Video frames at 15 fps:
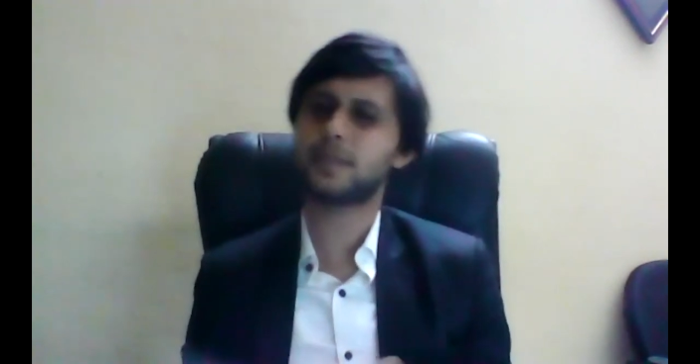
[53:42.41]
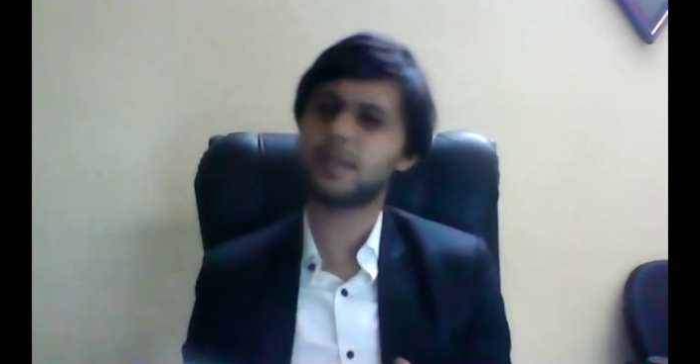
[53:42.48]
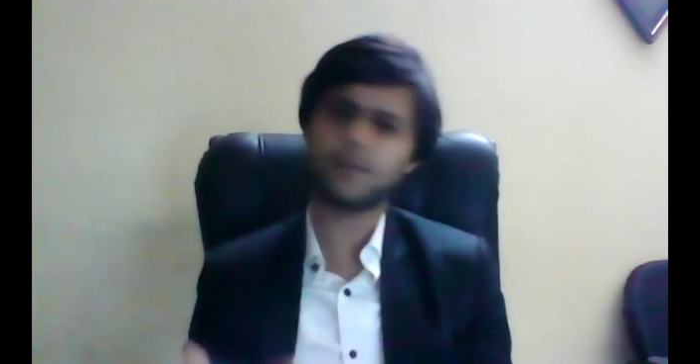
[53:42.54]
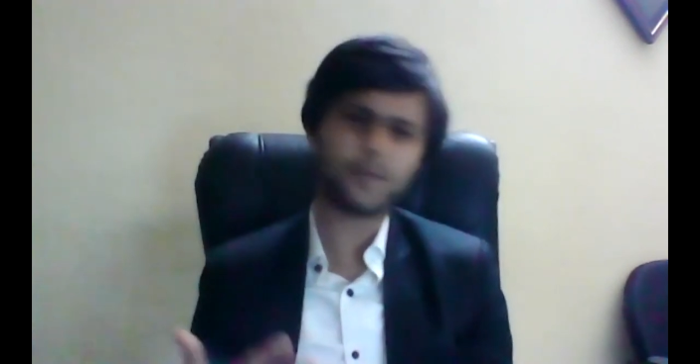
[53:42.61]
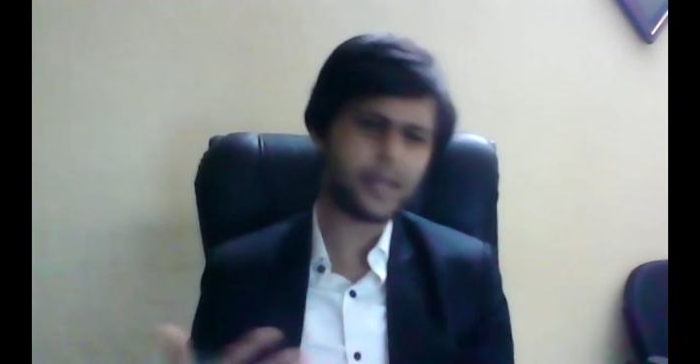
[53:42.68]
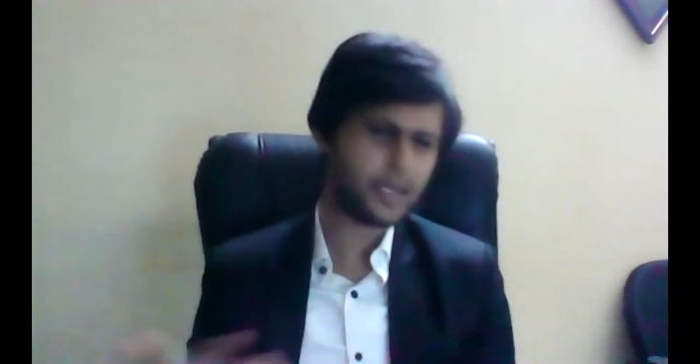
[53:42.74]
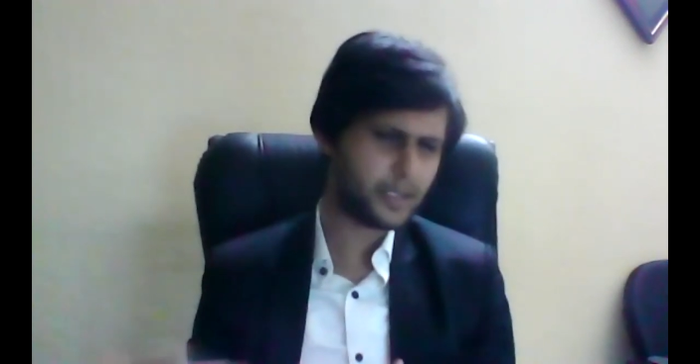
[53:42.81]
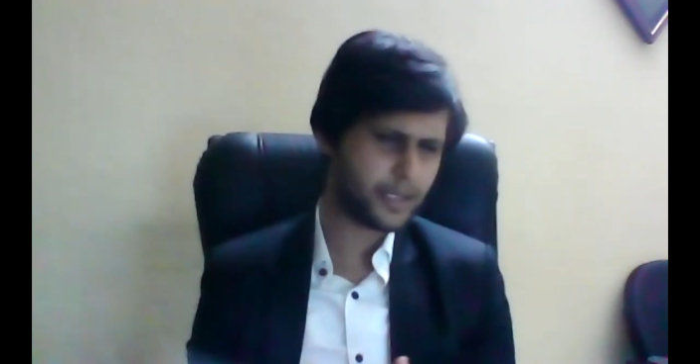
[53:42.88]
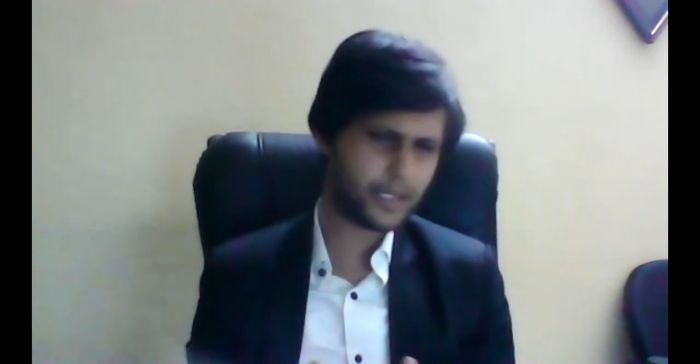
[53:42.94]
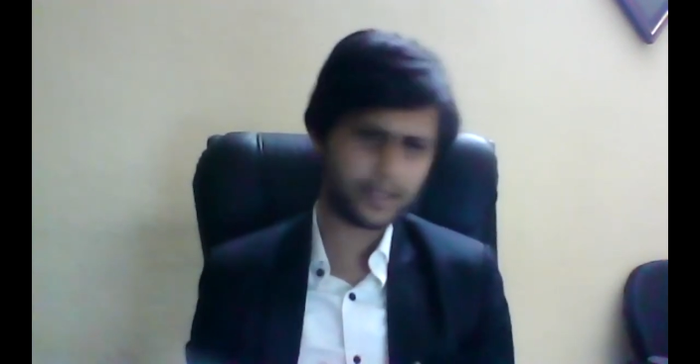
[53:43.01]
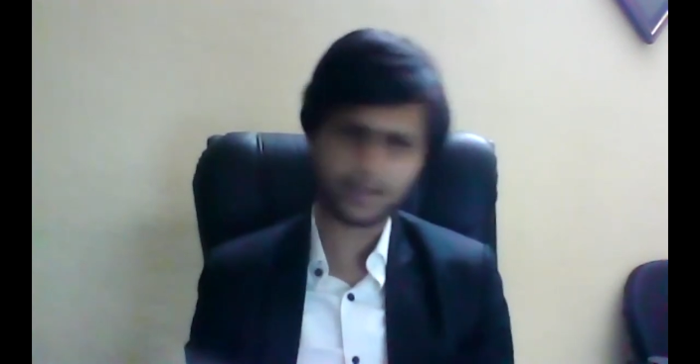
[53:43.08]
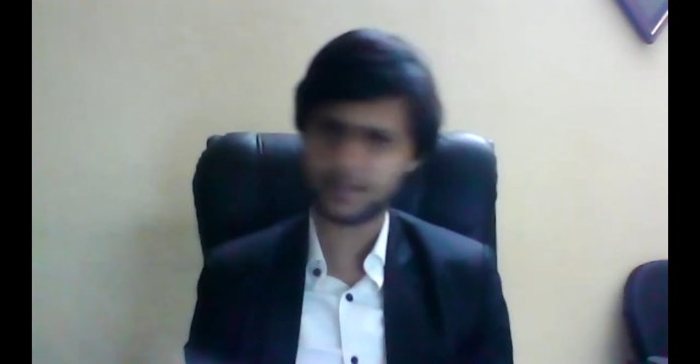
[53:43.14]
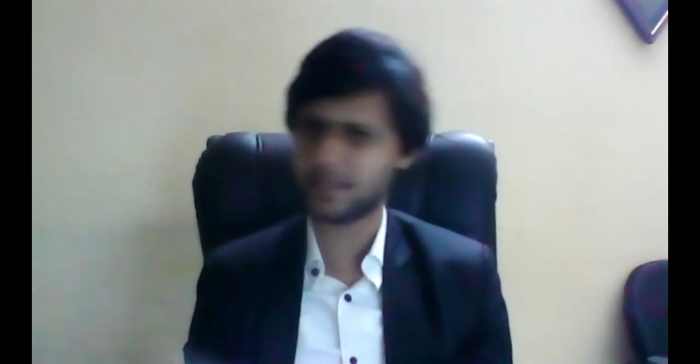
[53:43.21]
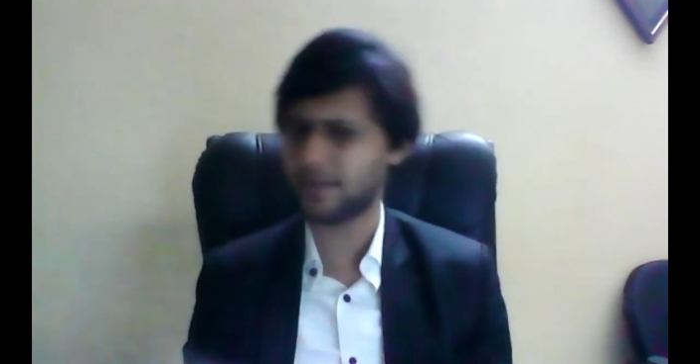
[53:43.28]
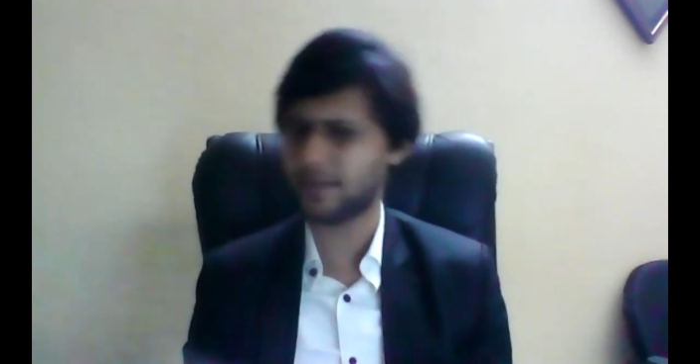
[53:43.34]
Sleep well,
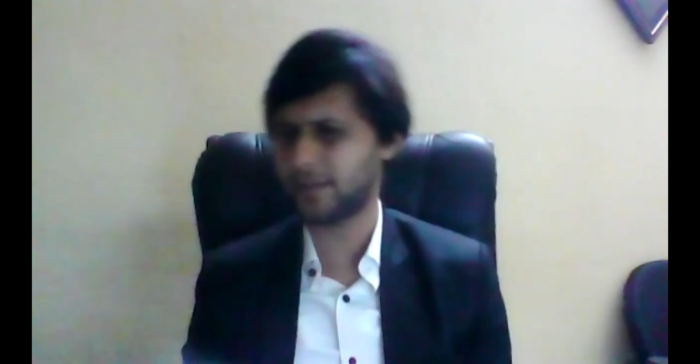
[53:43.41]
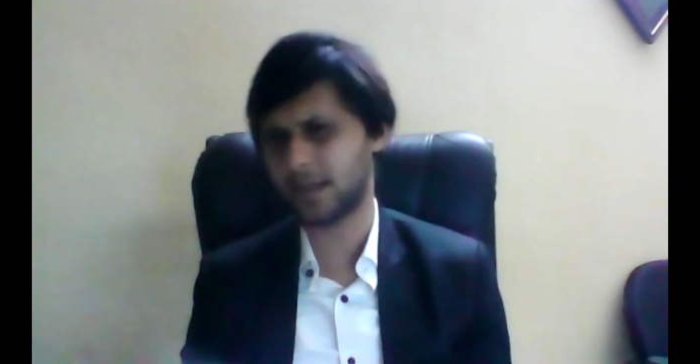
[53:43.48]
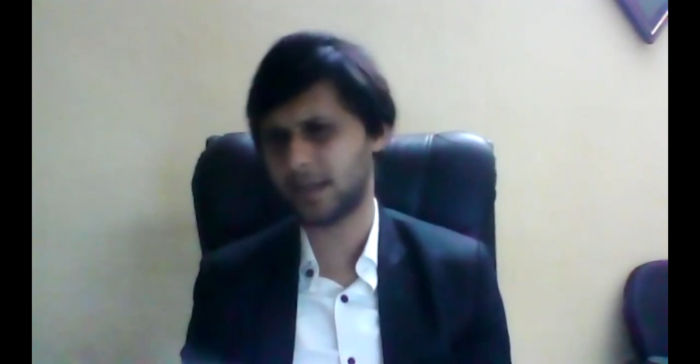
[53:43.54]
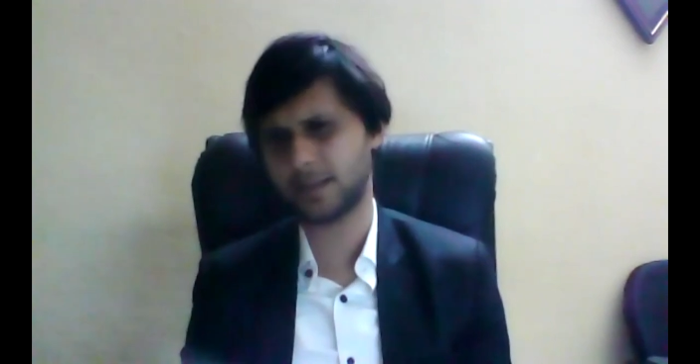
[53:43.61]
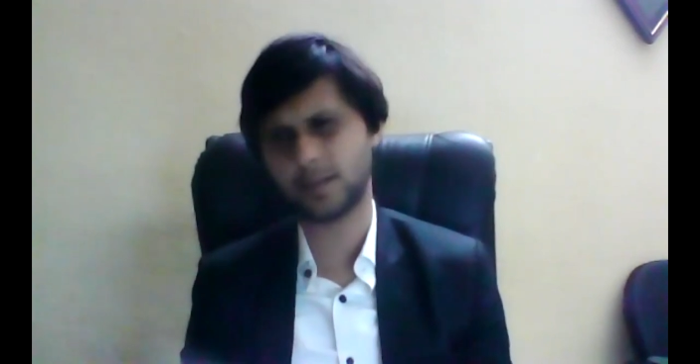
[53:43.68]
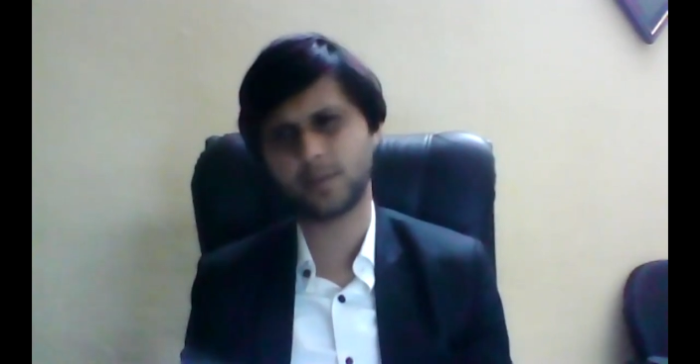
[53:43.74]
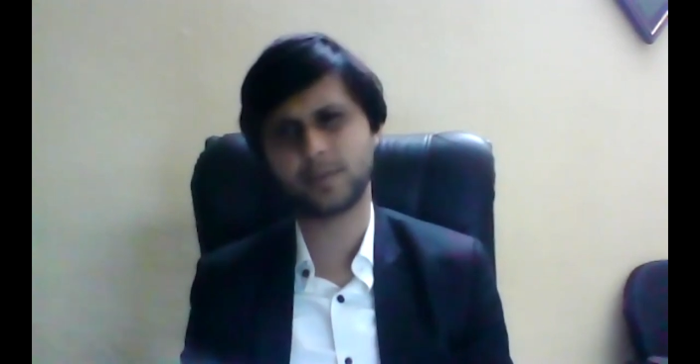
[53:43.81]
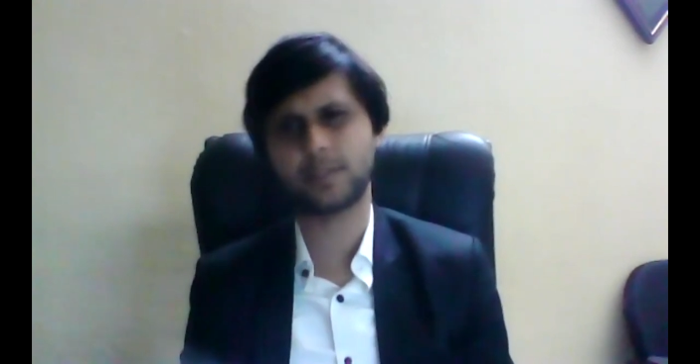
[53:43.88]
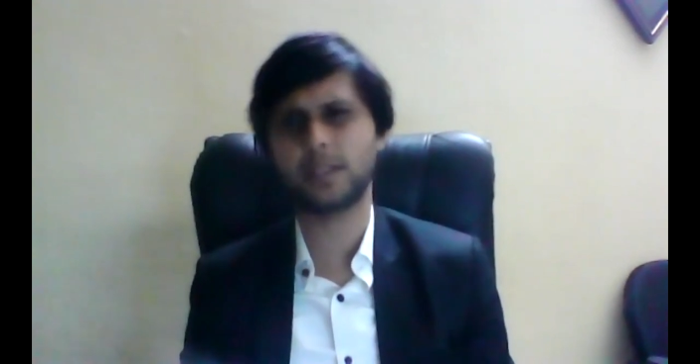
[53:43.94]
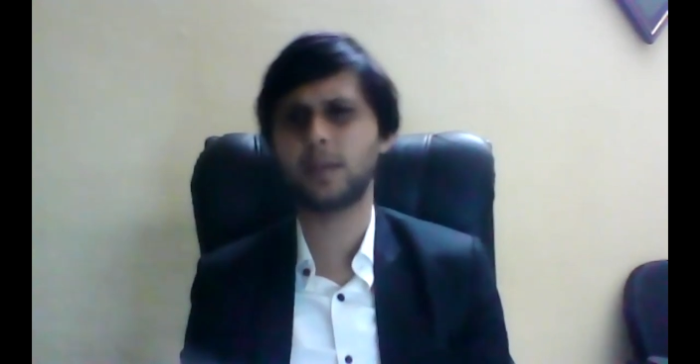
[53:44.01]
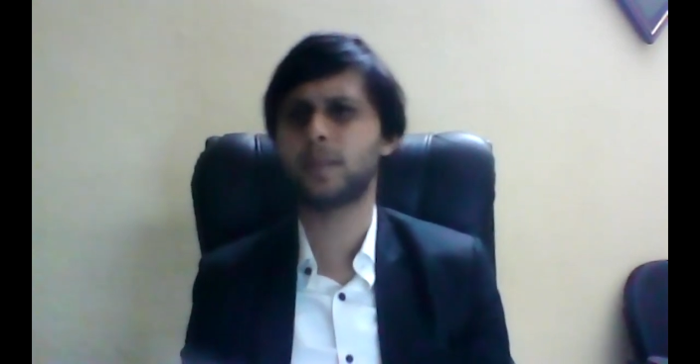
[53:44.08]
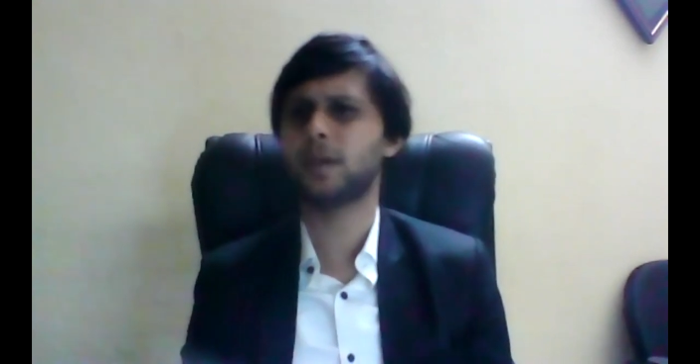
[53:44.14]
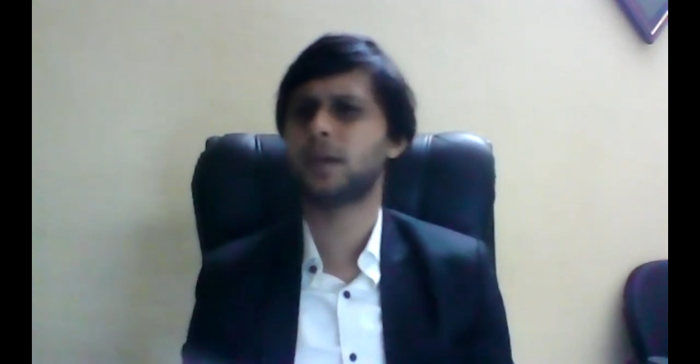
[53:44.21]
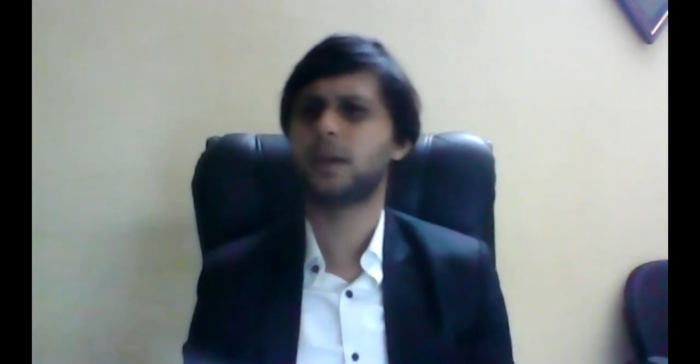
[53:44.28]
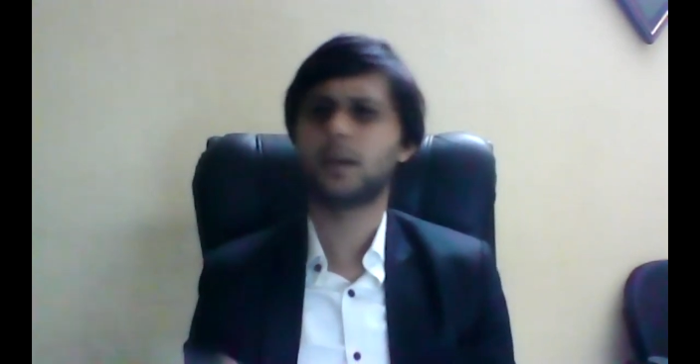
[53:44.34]
7 hours of
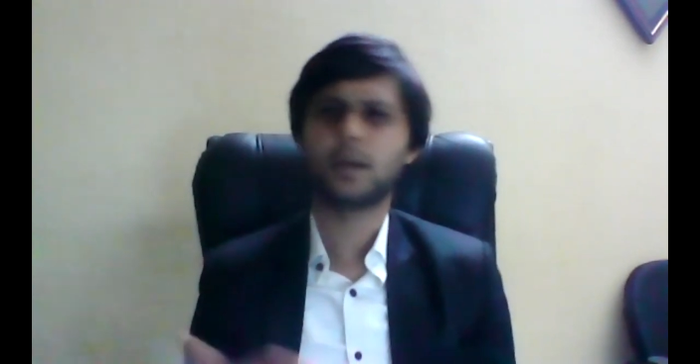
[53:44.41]
sleep.